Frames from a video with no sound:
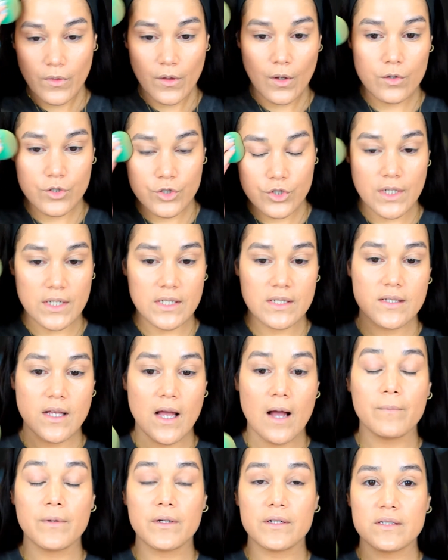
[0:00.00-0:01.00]
Or should I set?
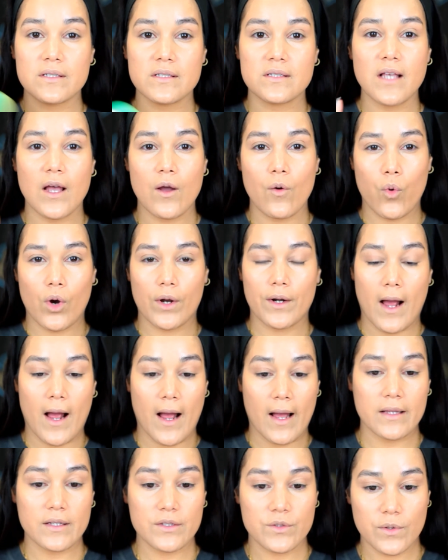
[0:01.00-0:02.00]
I'm gonna set one
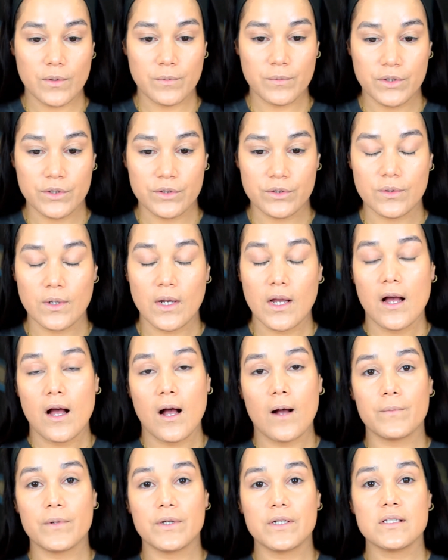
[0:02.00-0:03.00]
eye. That's what I'm gonna do.
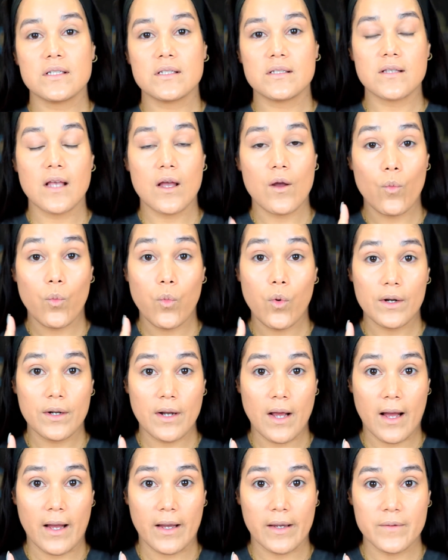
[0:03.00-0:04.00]
I'm gonna set one
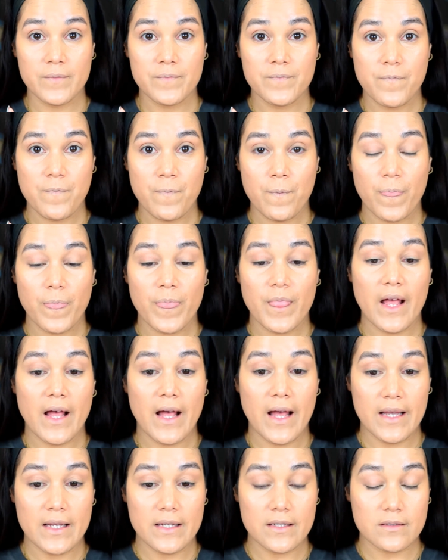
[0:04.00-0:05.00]
eye,
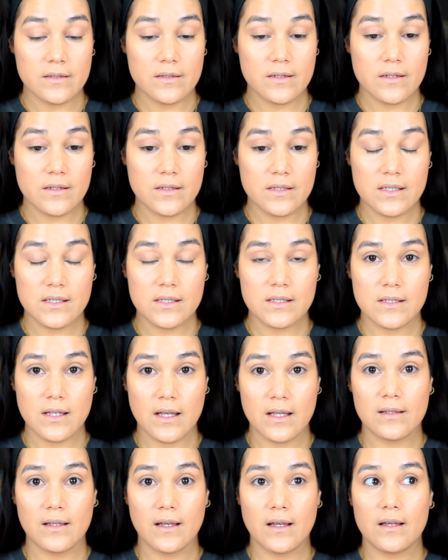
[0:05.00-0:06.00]
and
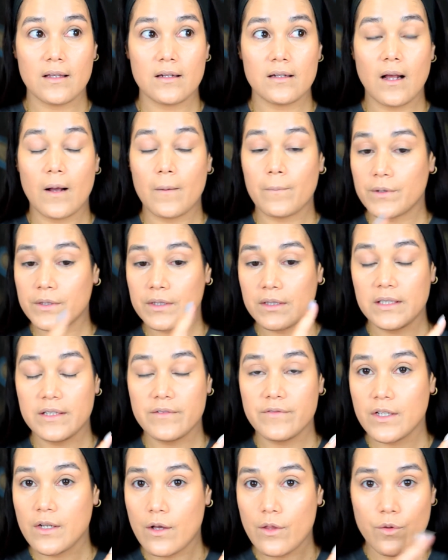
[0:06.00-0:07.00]
then I'm gonna
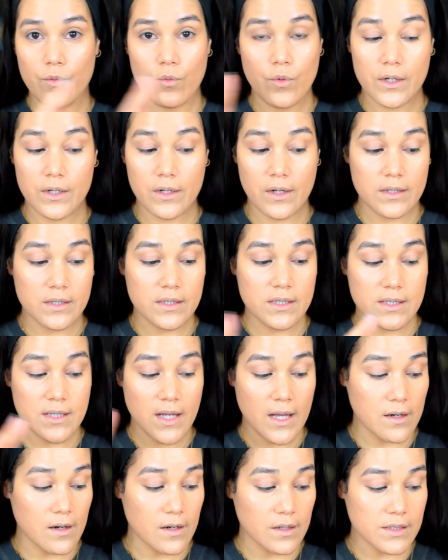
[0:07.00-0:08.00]
leave the other one
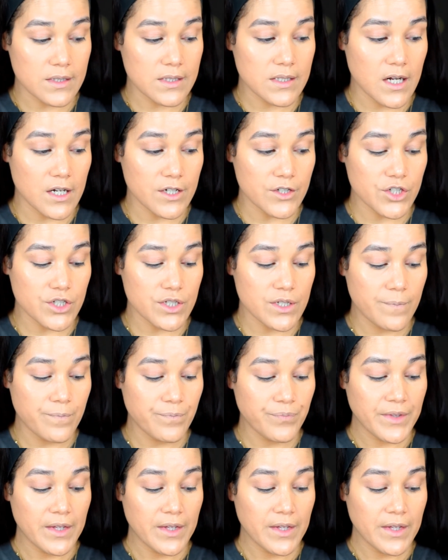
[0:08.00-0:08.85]
unset, untouched,